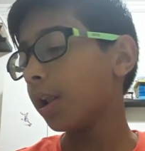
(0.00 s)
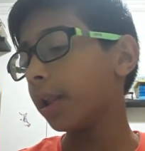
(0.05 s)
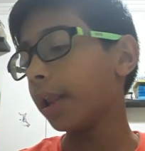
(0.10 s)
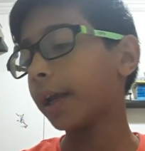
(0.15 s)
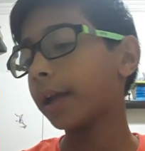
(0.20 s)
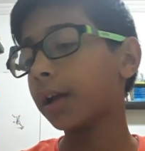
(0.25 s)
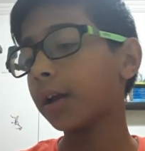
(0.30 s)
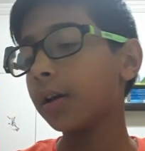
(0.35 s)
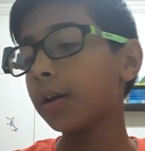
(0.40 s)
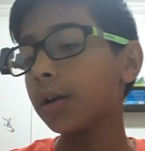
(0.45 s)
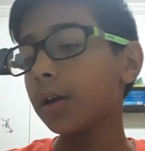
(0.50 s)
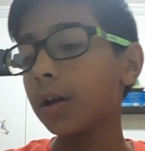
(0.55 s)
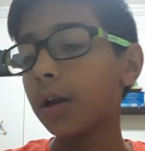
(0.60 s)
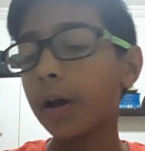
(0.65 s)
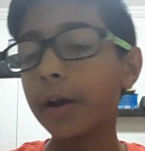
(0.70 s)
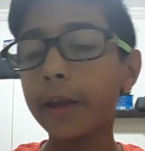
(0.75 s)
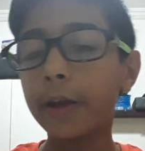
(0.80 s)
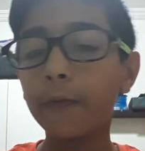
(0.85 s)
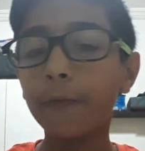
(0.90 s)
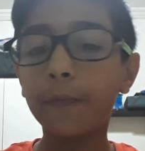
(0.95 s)
Like
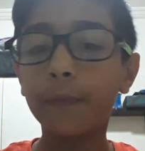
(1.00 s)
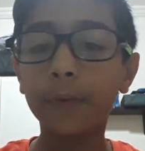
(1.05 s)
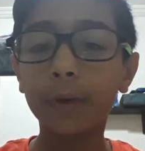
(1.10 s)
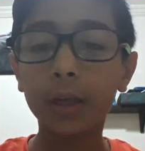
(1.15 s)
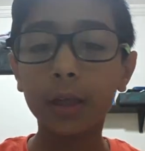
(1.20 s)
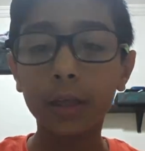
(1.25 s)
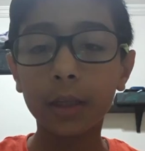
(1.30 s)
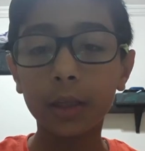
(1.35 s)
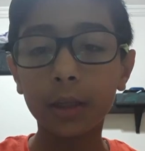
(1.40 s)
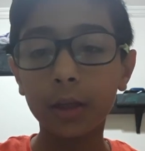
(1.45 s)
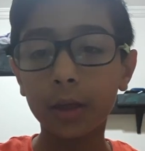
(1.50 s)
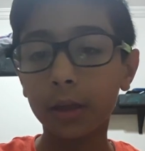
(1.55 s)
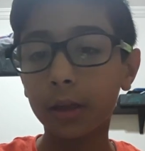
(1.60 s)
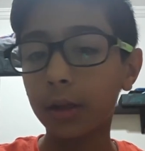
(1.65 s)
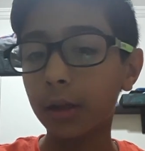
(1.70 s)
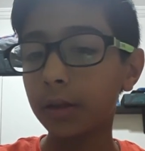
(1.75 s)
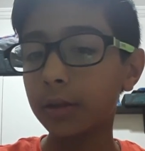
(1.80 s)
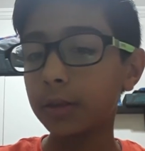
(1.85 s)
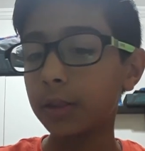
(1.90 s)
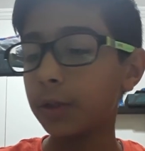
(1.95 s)
if
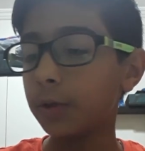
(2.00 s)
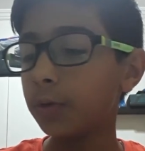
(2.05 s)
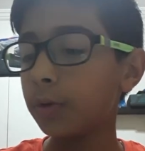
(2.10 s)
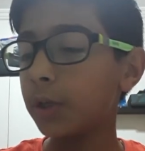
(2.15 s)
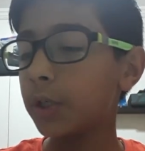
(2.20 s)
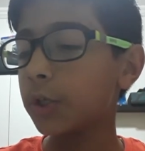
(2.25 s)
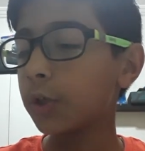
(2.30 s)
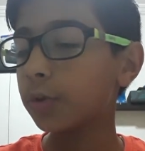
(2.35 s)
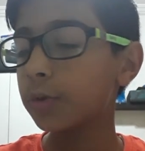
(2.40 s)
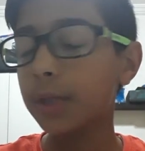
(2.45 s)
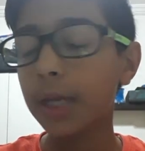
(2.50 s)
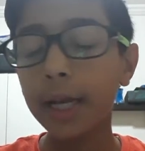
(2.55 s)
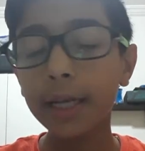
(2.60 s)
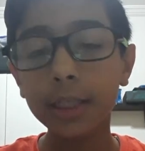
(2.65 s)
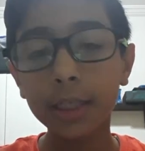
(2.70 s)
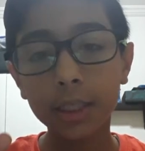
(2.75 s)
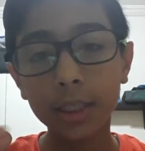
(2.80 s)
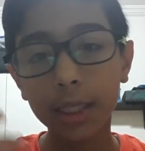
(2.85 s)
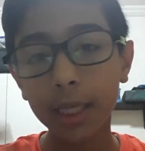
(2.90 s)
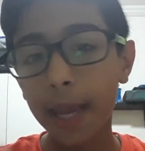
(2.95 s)
you should
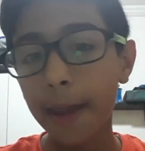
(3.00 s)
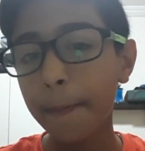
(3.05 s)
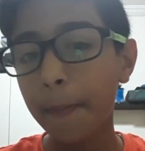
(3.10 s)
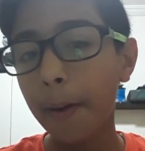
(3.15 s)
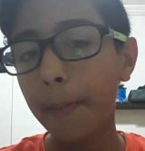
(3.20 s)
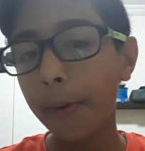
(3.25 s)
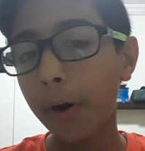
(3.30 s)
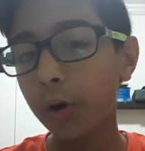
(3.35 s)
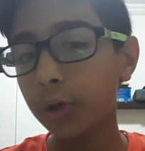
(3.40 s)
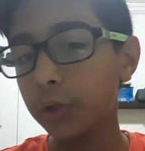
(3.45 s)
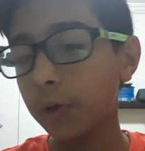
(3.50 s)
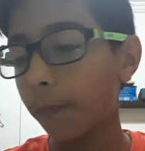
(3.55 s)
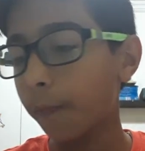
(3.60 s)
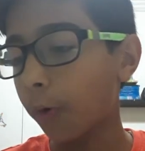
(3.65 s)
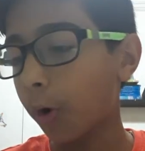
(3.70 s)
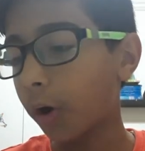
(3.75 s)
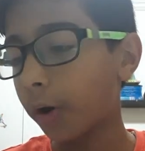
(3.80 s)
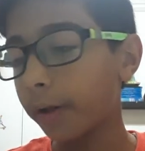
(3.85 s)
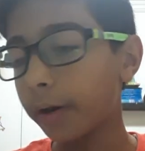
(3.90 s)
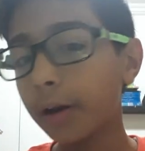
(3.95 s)
take the same amount of
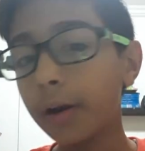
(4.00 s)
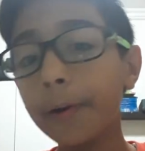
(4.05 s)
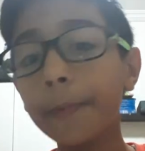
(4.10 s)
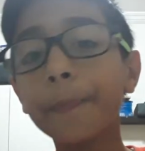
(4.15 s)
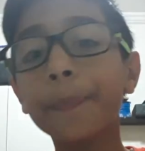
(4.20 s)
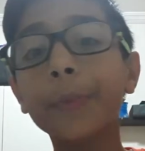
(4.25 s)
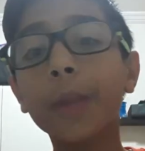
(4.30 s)
water,